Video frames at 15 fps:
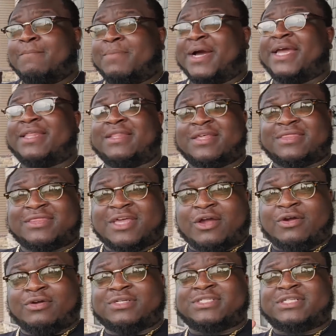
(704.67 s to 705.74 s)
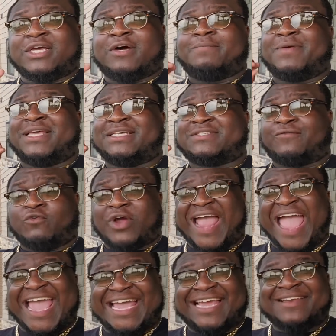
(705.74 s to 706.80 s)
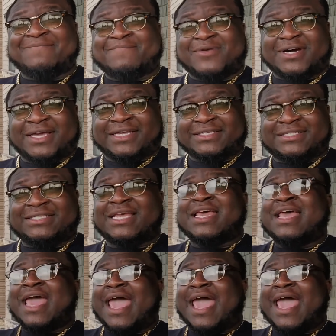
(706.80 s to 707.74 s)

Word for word: But the third step is for eight months,